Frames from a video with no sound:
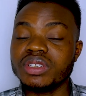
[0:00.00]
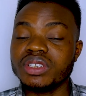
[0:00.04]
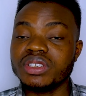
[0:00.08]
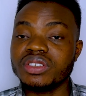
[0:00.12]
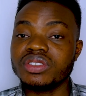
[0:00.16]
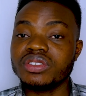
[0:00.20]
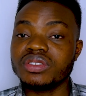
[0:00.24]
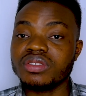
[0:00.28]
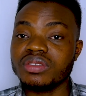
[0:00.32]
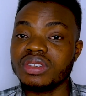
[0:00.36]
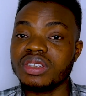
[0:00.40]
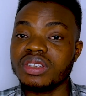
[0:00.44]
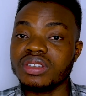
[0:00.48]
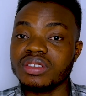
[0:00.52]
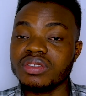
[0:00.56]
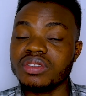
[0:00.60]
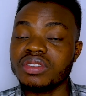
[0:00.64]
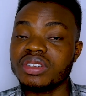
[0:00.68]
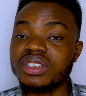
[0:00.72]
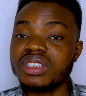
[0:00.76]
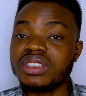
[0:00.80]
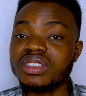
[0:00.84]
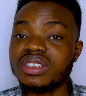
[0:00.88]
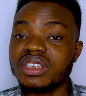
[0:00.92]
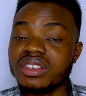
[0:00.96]
student
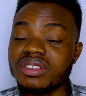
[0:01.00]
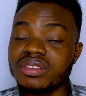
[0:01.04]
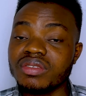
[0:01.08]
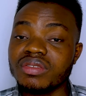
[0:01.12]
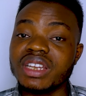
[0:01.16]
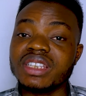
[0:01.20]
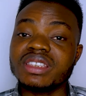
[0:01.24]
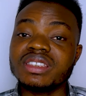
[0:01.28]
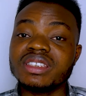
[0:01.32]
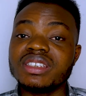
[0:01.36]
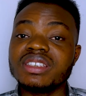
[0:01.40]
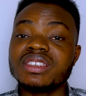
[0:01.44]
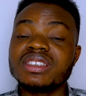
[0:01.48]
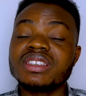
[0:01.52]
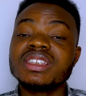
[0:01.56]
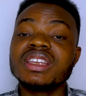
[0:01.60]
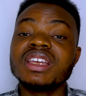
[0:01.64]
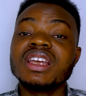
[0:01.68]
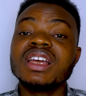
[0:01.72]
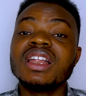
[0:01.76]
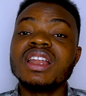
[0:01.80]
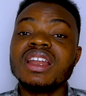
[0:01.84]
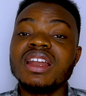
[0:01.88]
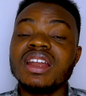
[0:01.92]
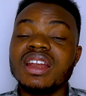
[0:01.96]
college, then you write
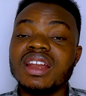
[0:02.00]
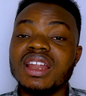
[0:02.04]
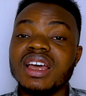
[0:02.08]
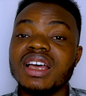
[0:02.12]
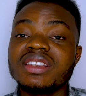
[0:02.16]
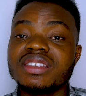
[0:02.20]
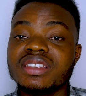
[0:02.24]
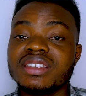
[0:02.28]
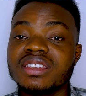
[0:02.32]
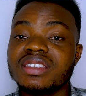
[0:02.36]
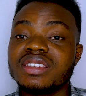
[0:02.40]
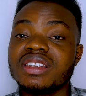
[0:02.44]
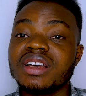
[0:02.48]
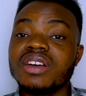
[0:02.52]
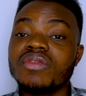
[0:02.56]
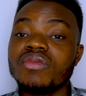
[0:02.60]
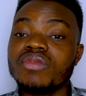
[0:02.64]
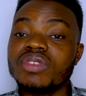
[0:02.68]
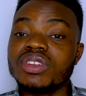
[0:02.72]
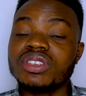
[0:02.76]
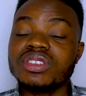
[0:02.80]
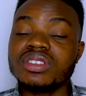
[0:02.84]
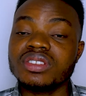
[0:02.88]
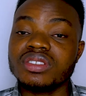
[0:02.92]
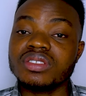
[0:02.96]
this last exam,
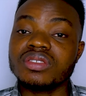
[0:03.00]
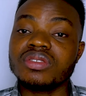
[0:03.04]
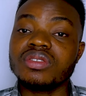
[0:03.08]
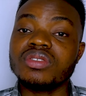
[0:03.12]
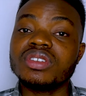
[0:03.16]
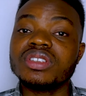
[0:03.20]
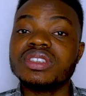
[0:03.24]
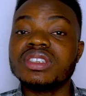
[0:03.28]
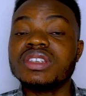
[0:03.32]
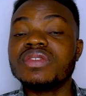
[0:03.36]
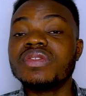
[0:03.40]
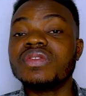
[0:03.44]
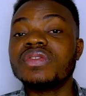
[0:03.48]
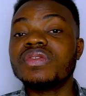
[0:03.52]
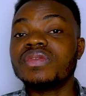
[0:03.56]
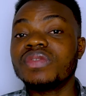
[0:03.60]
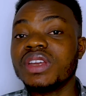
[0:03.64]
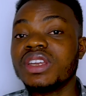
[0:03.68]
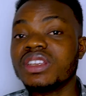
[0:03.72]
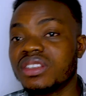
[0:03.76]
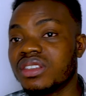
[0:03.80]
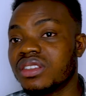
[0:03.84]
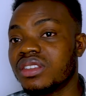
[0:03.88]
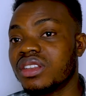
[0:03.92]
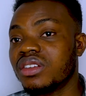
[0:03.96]
which is called the
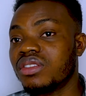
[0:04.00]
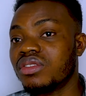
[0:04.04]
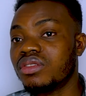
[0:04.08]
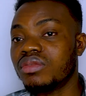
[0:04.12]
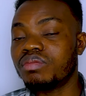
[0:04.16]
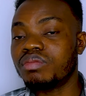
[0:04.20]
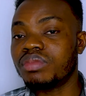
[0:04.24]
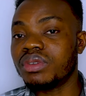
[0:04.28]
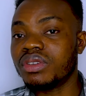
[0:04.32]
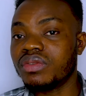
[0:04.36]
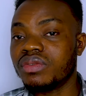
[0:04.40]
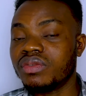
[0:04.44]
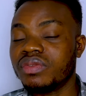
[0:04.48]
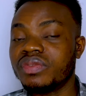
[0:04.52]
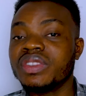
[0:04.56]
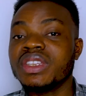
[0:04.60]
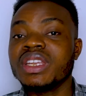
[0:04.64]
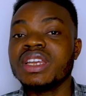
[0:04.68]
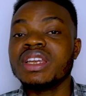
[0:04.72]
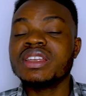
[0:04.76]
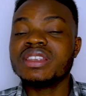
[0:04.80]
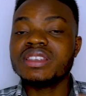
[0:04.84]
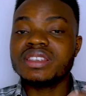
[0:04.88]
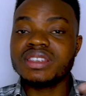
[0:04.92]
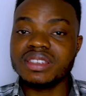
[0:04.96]
Feststellungsprüfung.
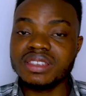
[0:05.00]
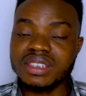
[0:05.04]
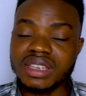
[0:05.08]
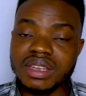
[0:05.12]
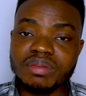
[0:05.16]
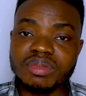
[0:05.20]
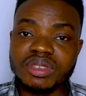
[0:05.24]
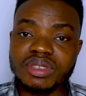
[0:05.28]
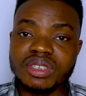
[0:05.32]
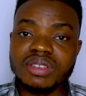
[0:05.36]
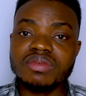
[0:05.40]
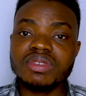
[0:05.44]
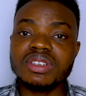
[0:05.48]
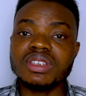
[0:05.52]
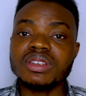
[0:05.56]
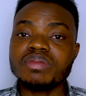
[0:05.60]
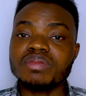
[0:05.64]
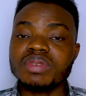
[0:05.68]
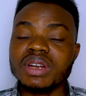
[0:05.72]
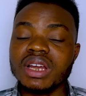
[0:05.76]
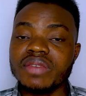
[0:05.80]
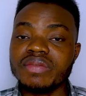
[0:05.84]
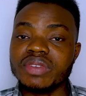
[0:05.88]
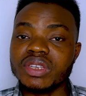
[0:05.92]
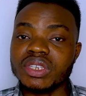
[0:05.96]
Same thing with the
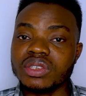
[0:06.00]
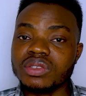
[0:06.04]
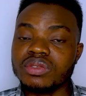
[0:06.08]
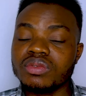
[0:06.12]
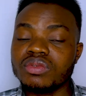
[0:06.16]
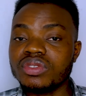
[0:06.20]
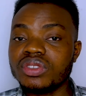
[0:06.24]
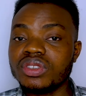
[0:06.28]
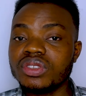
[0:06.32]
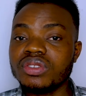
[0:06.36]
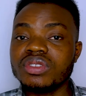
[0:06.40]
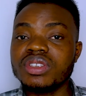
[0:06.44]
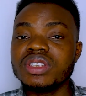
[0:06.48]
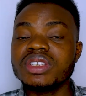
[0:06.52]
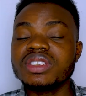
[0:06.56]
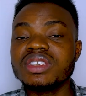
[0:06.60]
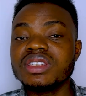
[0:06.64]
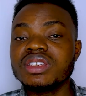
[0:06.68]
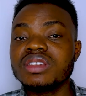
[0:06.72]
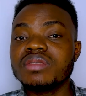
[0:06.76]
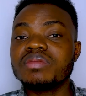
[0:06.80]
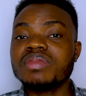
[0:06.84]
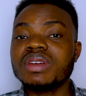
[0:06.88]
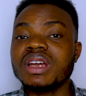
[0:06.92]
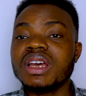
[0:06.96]
private school. The only
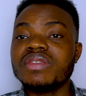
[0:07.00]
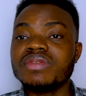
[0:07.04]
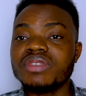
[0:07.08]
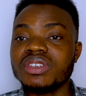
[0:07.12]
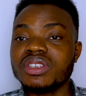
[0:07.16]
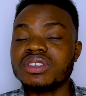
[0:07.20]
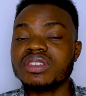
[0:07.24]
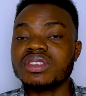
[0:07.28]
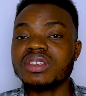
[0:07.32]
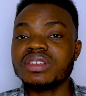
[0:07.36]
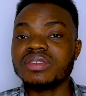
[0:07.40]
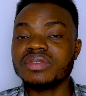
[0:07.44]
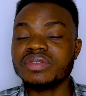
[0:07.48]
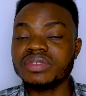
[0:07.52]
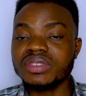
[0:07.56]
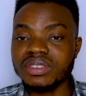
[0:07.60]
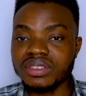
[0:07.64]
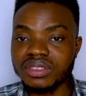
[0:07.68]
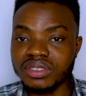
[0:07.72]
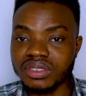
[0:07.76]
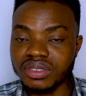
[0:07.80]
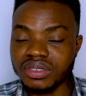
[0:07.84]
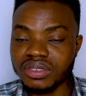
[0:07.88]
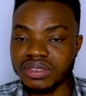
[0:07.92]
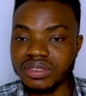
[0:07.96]
thing in private
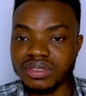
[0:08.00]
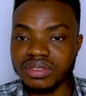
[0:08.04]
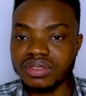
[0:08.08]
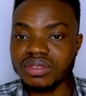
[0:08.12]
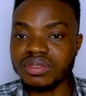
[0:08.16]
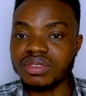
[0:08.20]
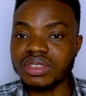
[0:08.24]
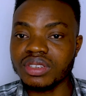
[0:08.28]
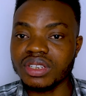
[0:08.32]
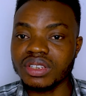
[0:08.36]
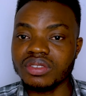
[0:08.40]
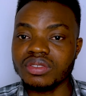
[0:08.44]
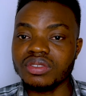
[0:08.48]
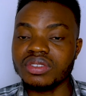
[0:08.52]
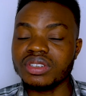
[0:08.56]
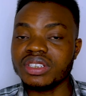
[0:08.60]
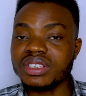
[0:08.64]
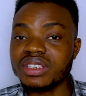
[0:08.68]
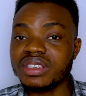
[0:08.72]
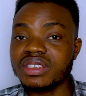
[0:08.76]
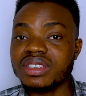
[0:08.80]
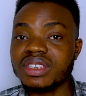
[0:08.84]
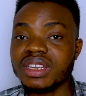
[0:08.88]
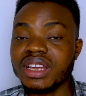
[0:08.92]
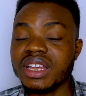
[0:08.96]
student college
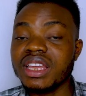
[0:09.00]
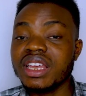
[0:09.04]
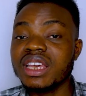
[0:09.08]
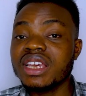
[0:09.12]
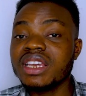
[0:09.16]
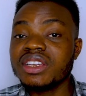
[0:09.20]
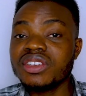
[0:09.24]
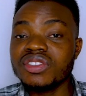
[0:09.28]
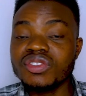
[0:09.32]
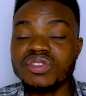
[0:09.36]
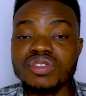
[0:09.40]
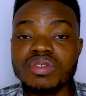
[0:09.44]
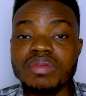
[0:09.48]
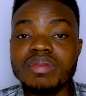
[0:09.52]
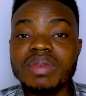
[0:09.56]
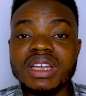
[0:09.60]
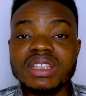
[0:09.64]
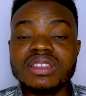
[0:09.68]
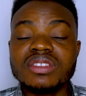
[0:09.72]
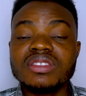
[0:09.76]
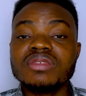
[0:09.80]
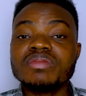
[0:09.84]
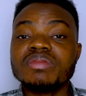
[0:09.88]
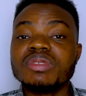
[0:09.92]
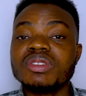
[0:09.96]
is that you
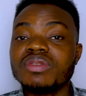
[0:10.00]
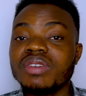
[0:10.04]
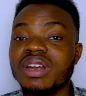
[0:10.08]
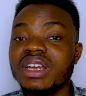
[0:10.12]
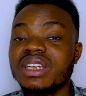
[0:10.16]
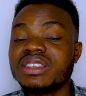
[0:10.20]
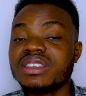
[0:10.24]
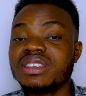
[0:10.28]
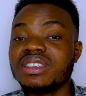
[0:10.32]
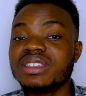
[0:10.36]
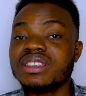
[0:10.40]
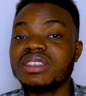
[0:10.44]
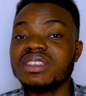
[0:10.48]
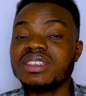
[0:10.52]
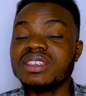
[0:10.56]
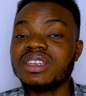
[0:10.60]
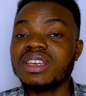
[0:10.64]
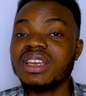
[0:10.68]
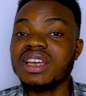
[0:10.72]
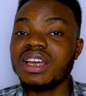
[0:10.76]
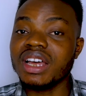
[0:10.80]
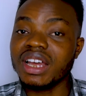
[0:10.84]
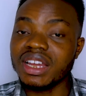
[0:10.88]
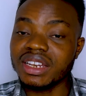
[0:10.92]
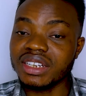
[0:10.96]
might not be writing
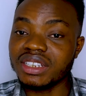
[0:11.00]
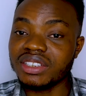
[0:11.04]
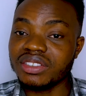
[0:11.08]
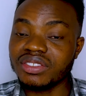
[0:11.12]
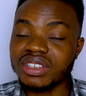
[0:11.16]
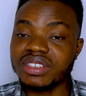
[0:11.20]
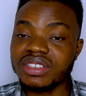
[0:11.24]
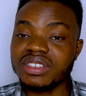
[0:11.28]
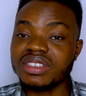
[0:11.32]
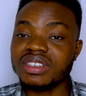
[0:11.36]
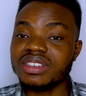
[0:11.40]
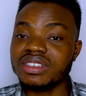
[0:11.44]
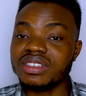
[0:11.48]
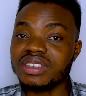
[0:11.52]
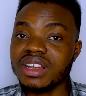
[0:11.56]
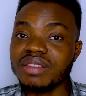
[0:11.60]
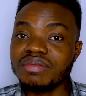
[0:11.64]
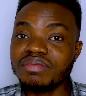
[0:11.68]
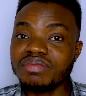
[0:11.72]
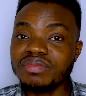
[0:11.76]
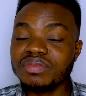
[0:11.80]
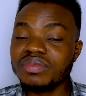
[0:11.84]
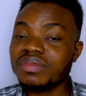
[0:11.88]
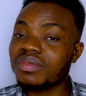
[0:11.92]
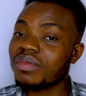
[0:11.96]
an entrance
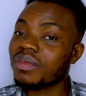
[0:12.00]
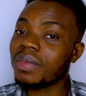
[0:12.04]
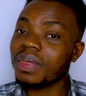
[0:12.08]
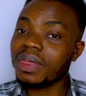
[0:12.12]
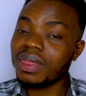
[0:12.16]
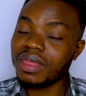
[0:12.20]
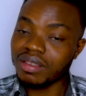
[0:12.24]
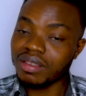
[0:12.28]
exam.